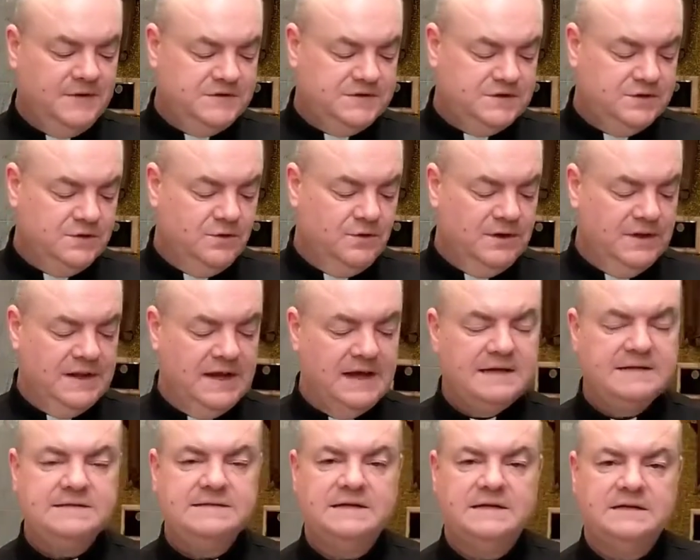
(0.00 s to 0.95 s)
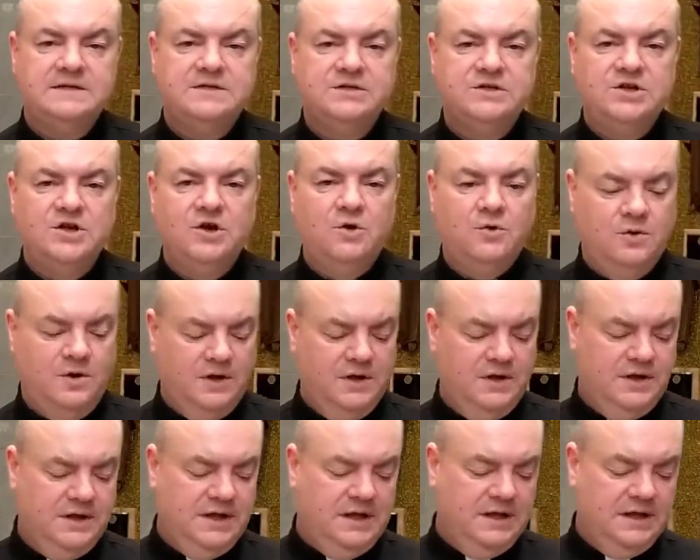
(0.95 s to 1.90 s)
So in that sense,
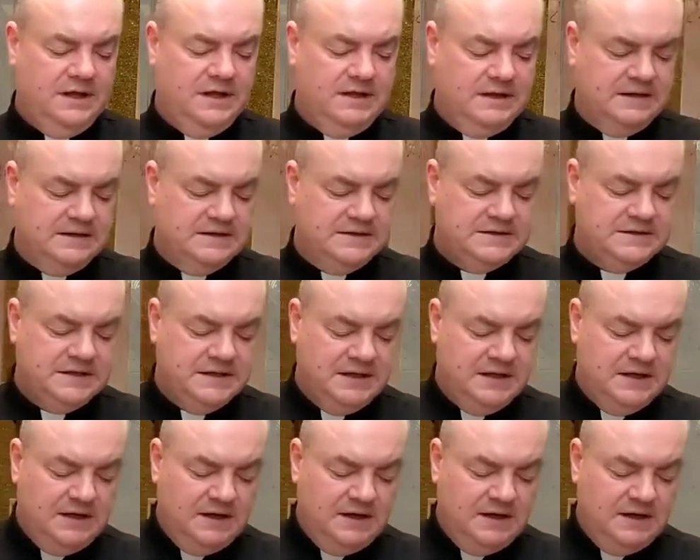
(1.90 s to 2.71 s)
Noah is